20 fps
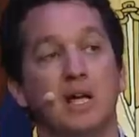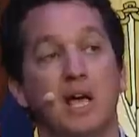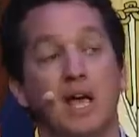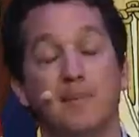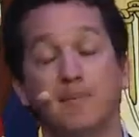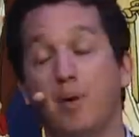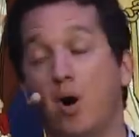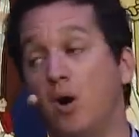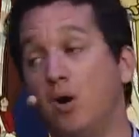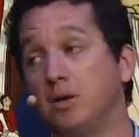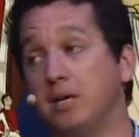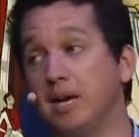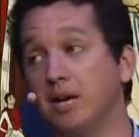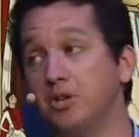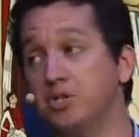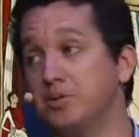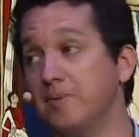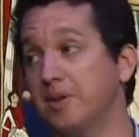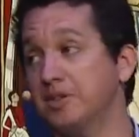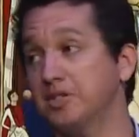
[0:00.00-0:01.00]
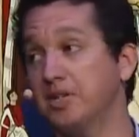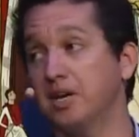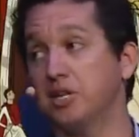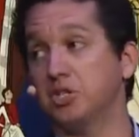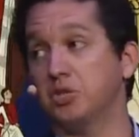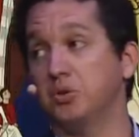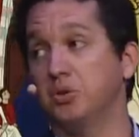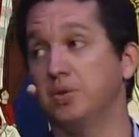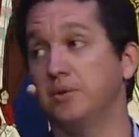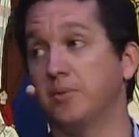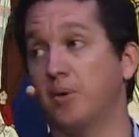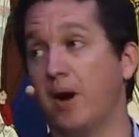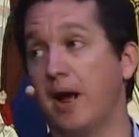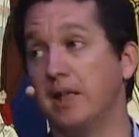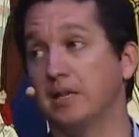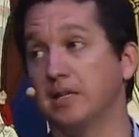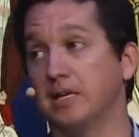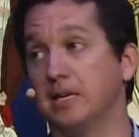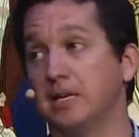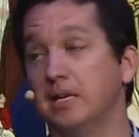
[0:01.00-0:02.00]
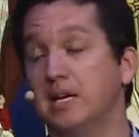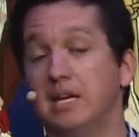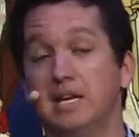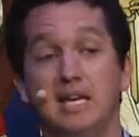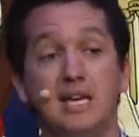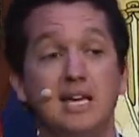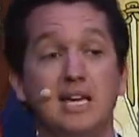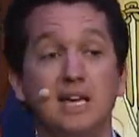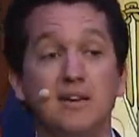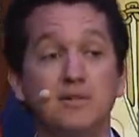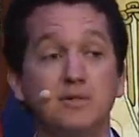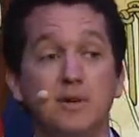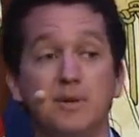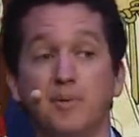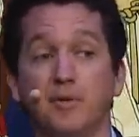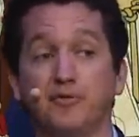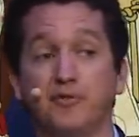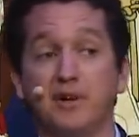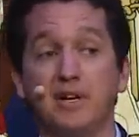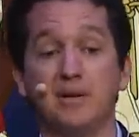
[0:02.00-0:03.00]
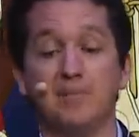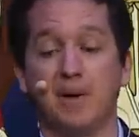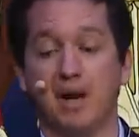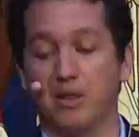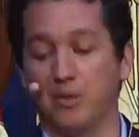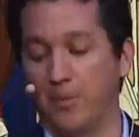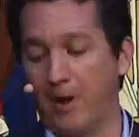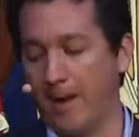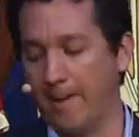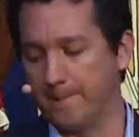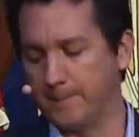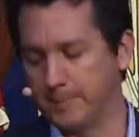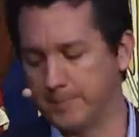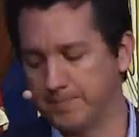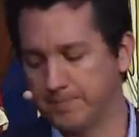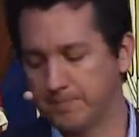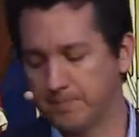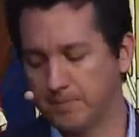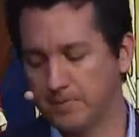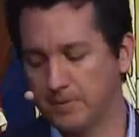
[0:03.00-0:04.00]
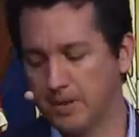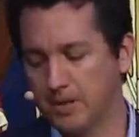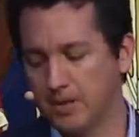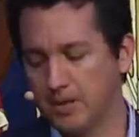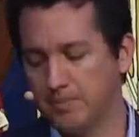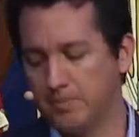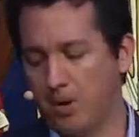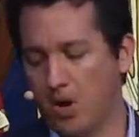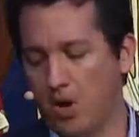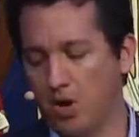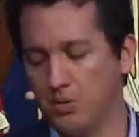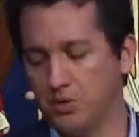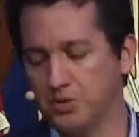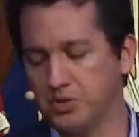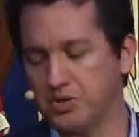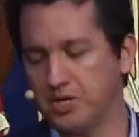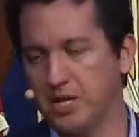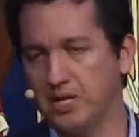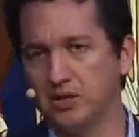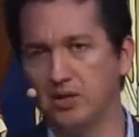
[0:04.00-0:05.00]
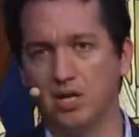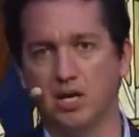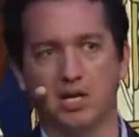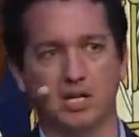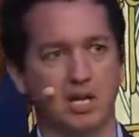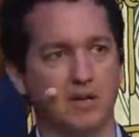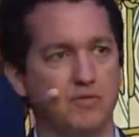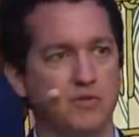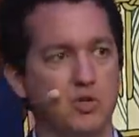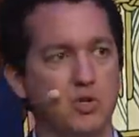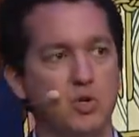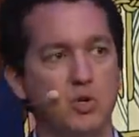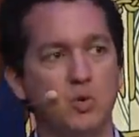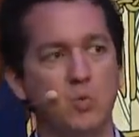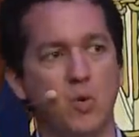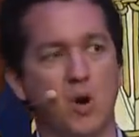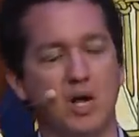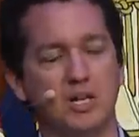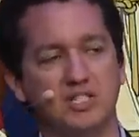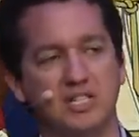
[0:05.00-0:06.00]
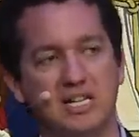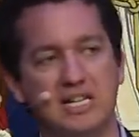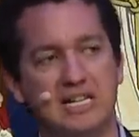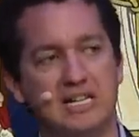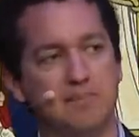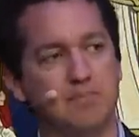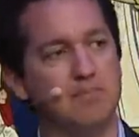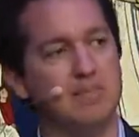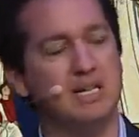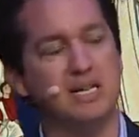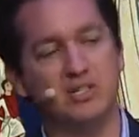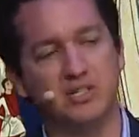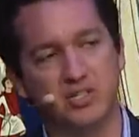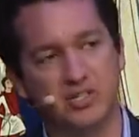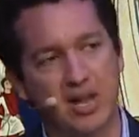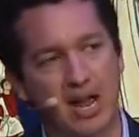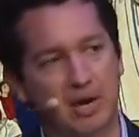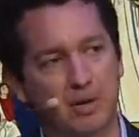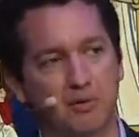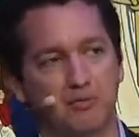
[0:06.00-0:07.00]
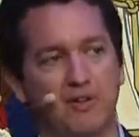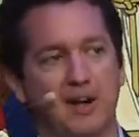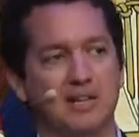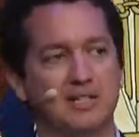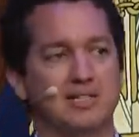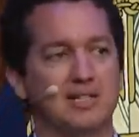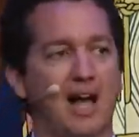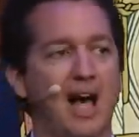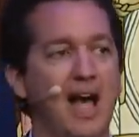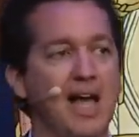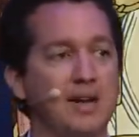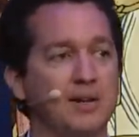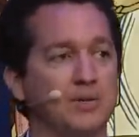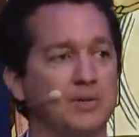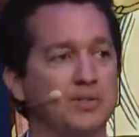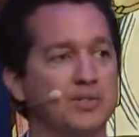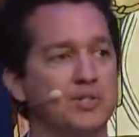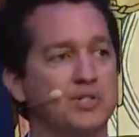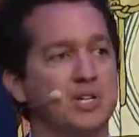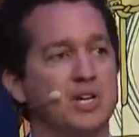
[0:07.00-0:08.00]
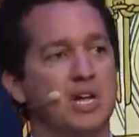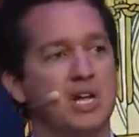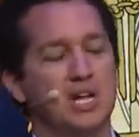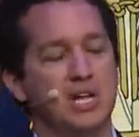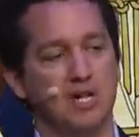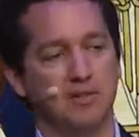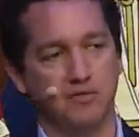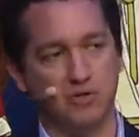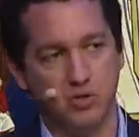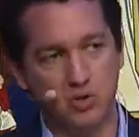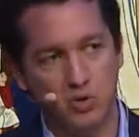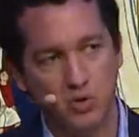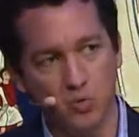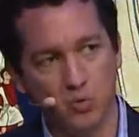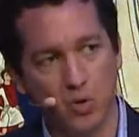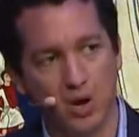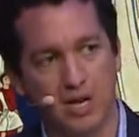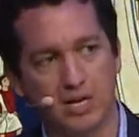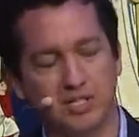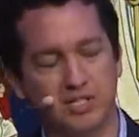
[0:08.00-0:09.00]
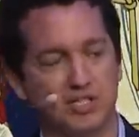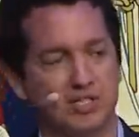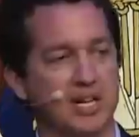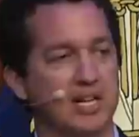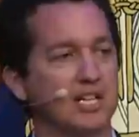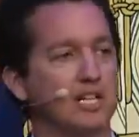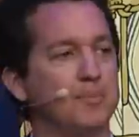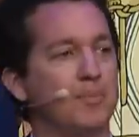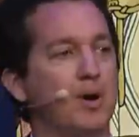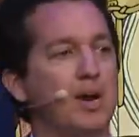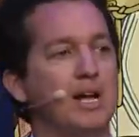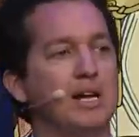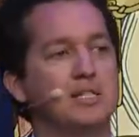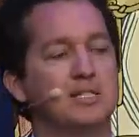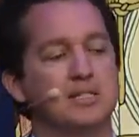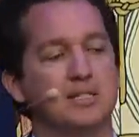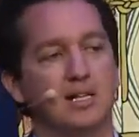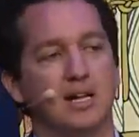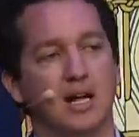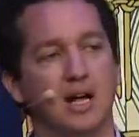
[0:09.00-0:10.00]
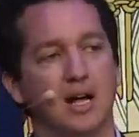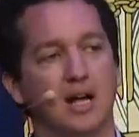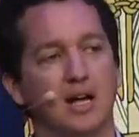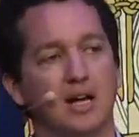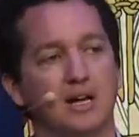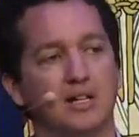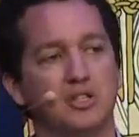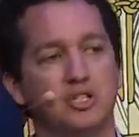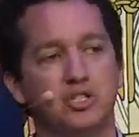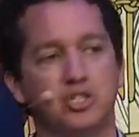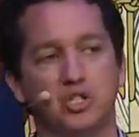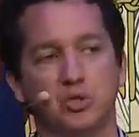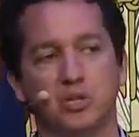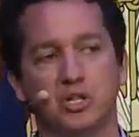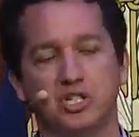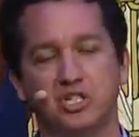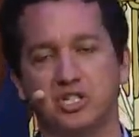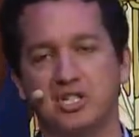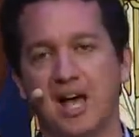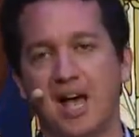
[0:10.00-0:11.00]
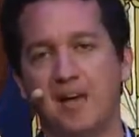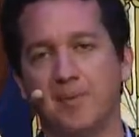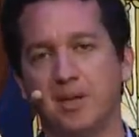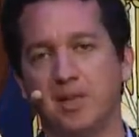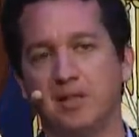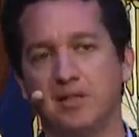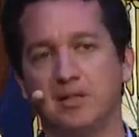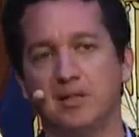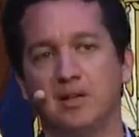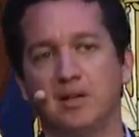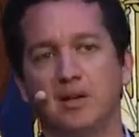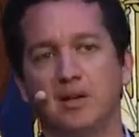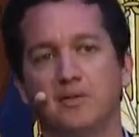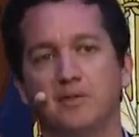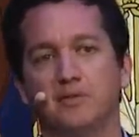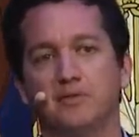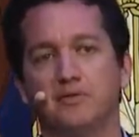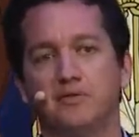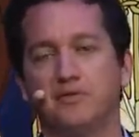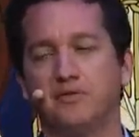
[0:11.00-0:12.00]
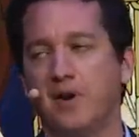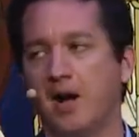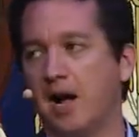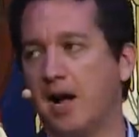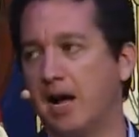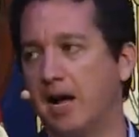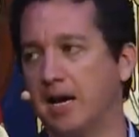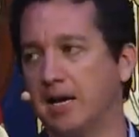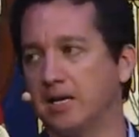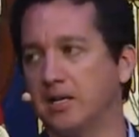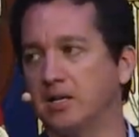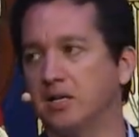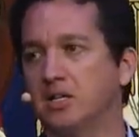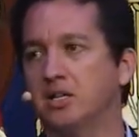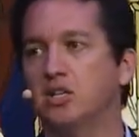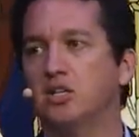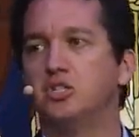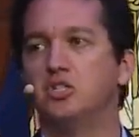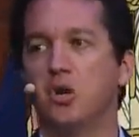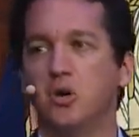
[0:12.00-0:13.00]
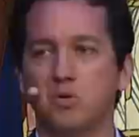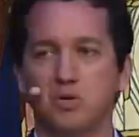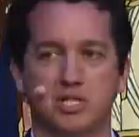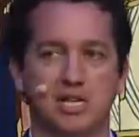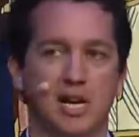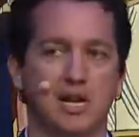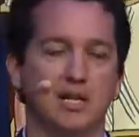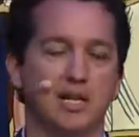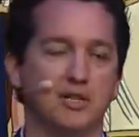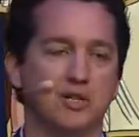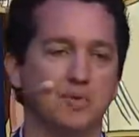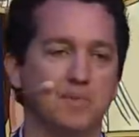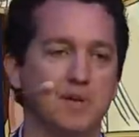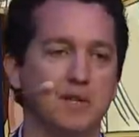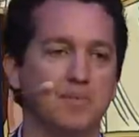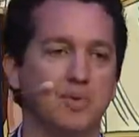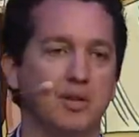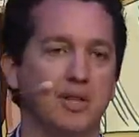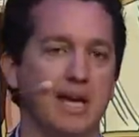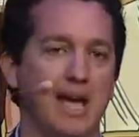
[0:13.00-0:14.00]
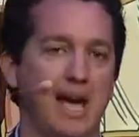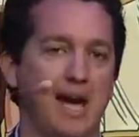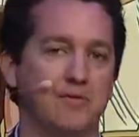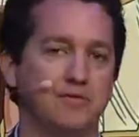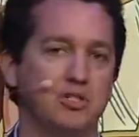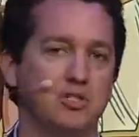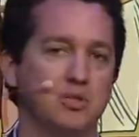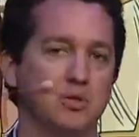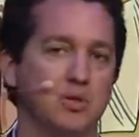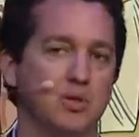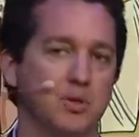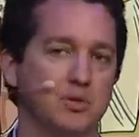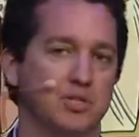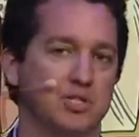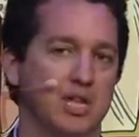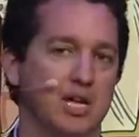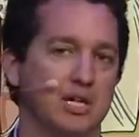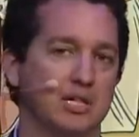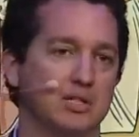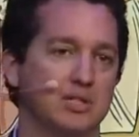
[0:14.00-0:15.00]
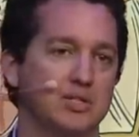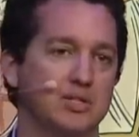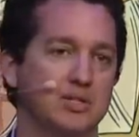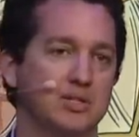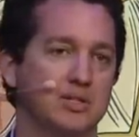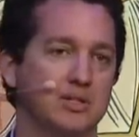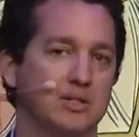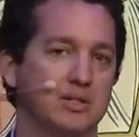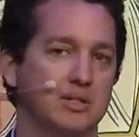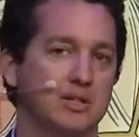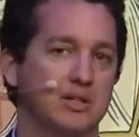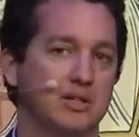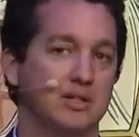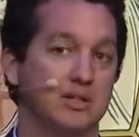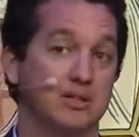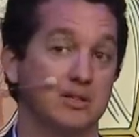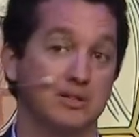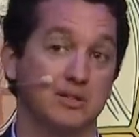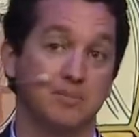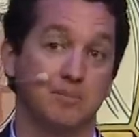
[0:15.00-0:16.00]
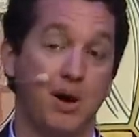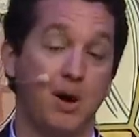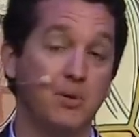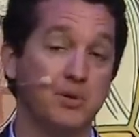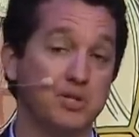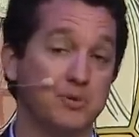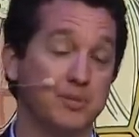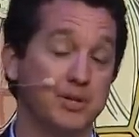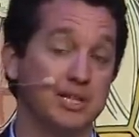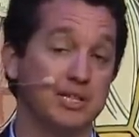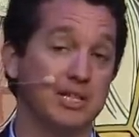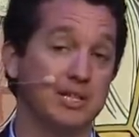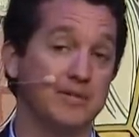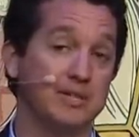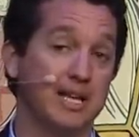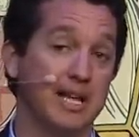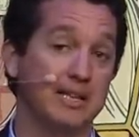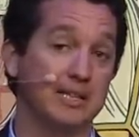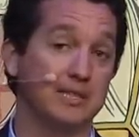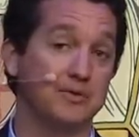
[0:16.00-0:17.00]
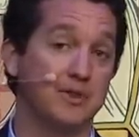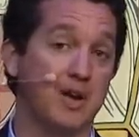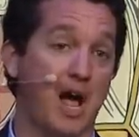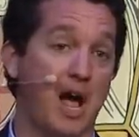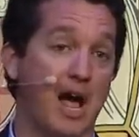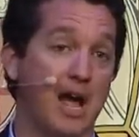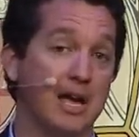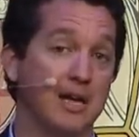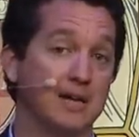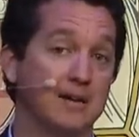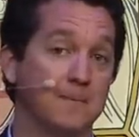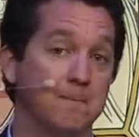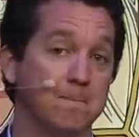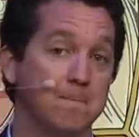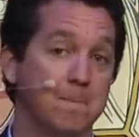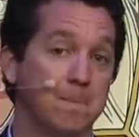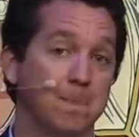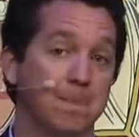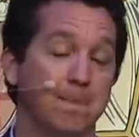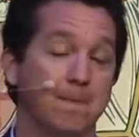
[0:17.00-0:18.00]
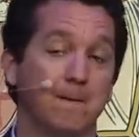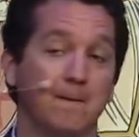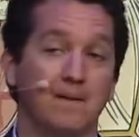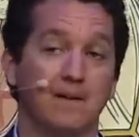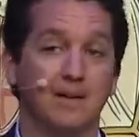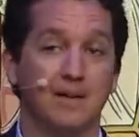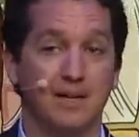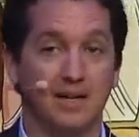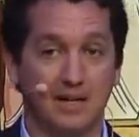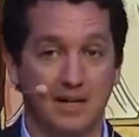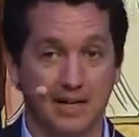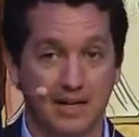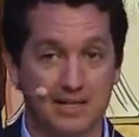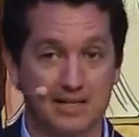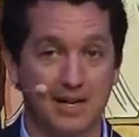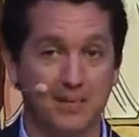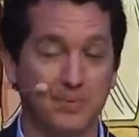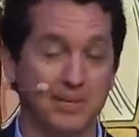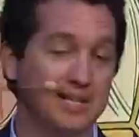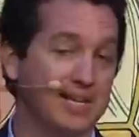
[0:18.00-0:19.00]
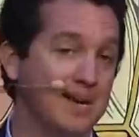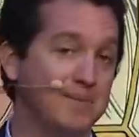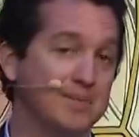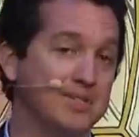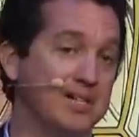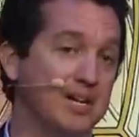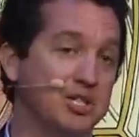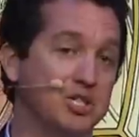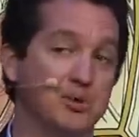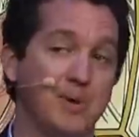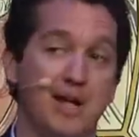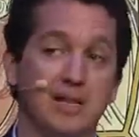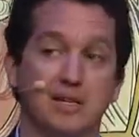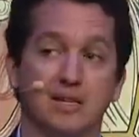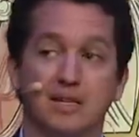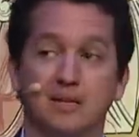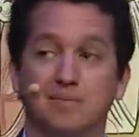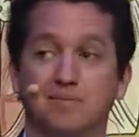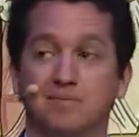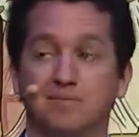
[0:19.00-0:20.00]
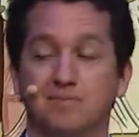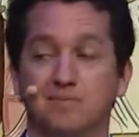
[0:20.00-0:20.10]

And Paul cares about sexual immorality. He gives people freedom, by the way. Paul will say, look, if you want to eat meat sacrificed to idols, if you want to celebrate uh, the Jewish Sabbath, fine. Don't tell other people they have to do those things. Paul was a pretty live and let live guy except when it came to sexuality.